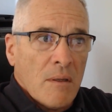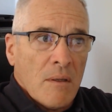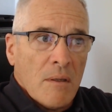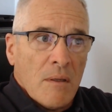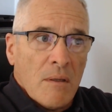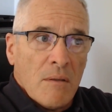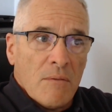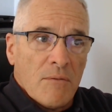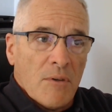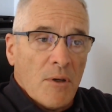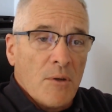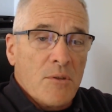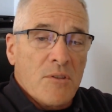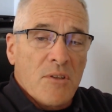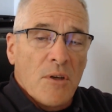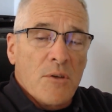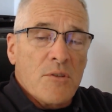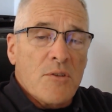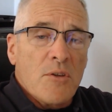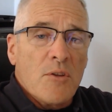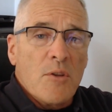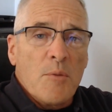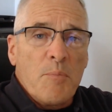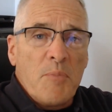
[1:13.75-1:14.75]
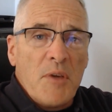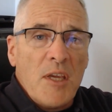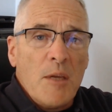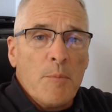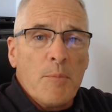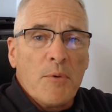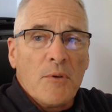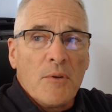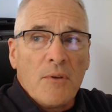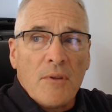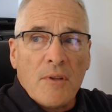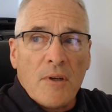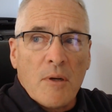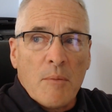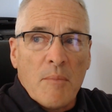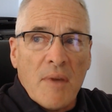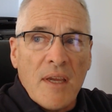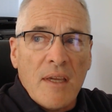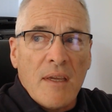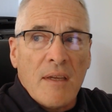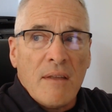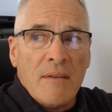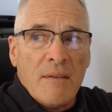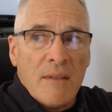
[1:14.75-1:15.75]
Folks, those are the people that are
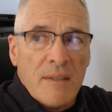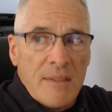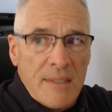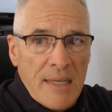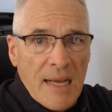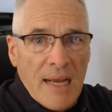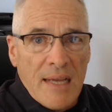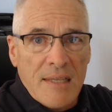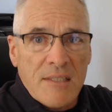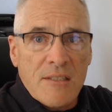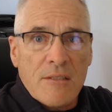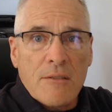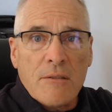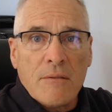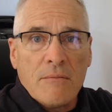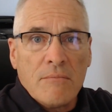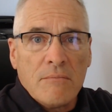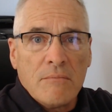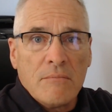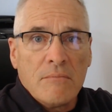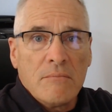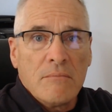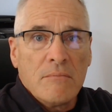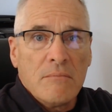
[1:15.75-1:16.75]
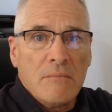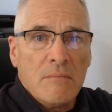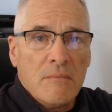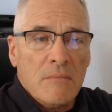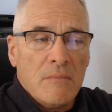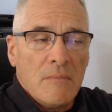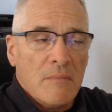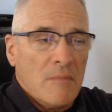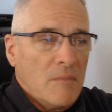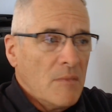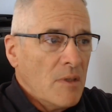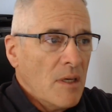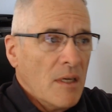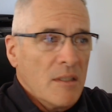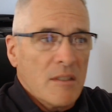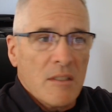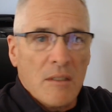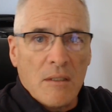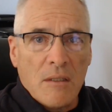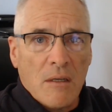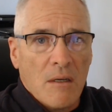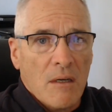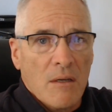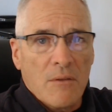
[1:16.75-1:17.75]
making the test, not
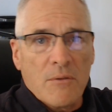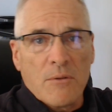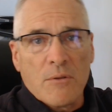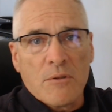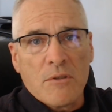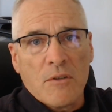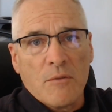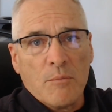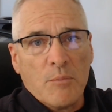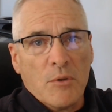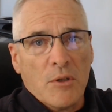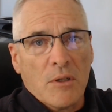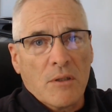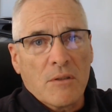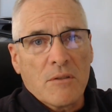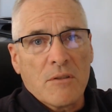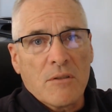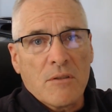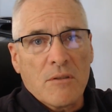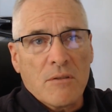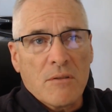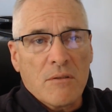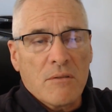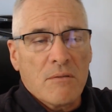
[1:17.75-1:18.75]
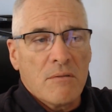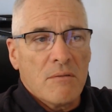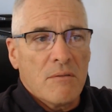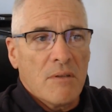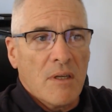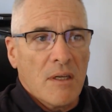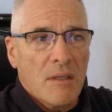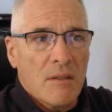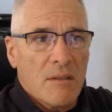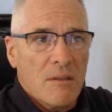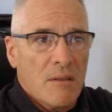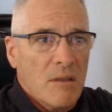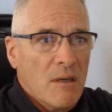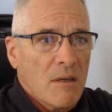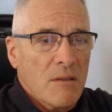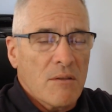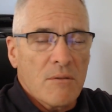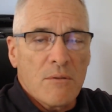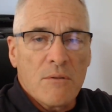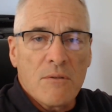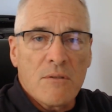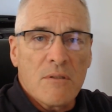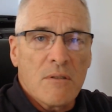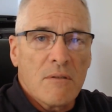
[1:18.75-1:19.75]
the authors of books, not the
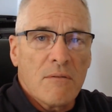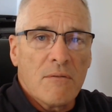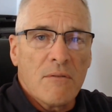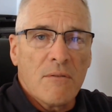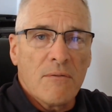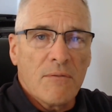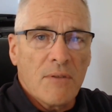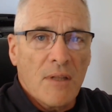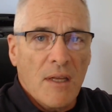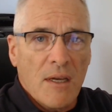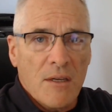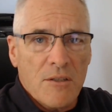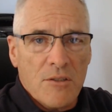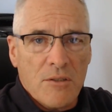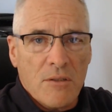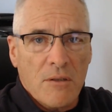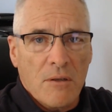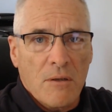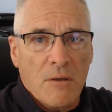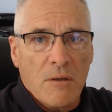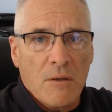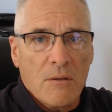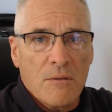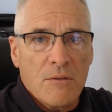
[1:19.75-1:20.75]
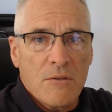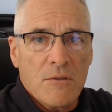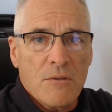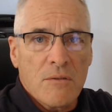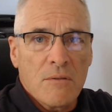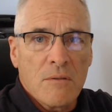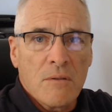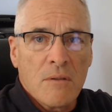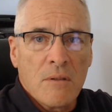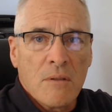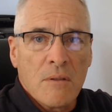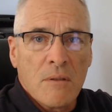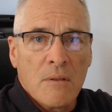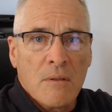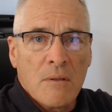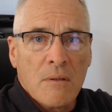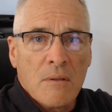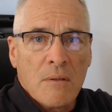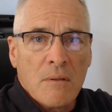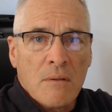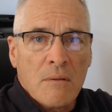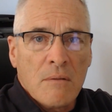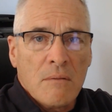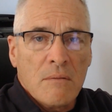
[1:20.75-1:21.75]
authors of the flashcards.
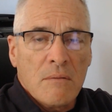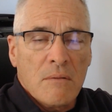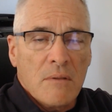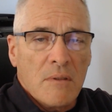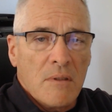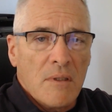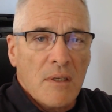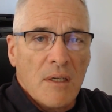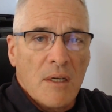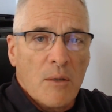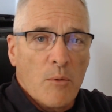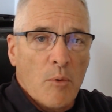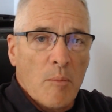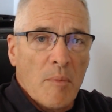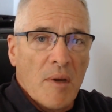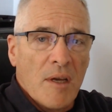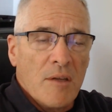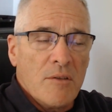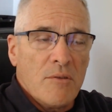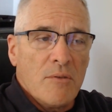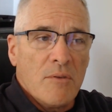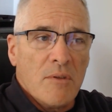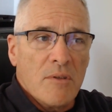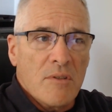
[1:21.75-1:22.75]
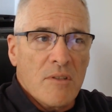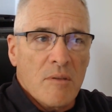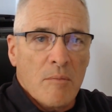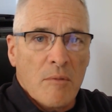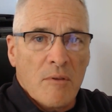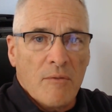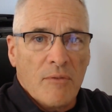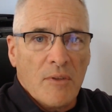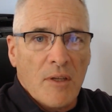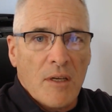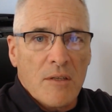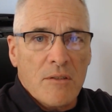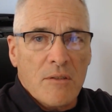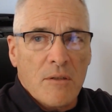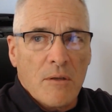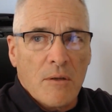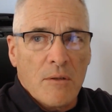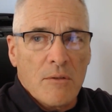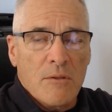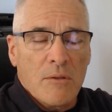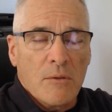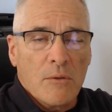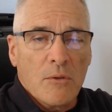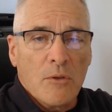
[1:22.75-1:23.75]
Again, I remind you that some of the
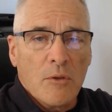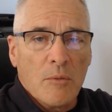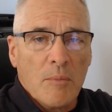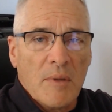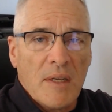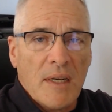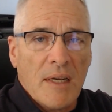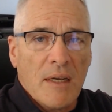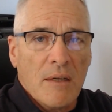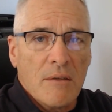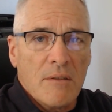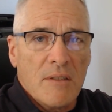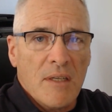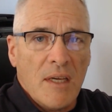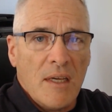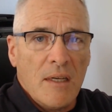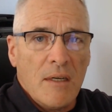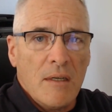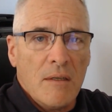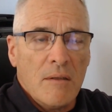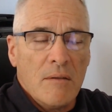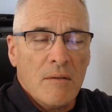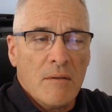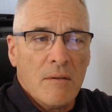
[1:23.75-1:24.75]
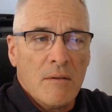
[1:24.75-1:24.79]
flashcards are a little bit outdated,